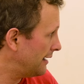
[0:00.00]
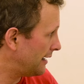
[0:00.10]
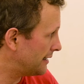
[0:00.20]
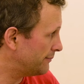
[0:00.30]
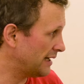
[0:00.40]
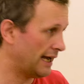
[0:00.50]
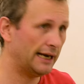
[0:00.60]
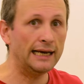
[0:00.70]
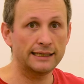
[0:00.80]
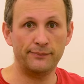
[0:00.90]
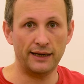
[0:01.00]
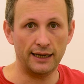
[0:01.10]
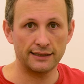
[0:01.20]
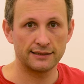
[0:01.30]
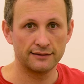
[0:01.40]
and a
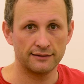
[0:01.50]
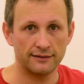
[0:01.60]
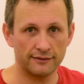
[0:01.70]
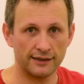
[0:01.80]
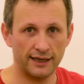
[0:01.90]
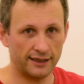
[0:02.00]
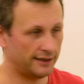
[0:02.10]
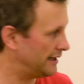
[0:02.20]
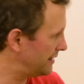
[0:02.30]
billet, okay?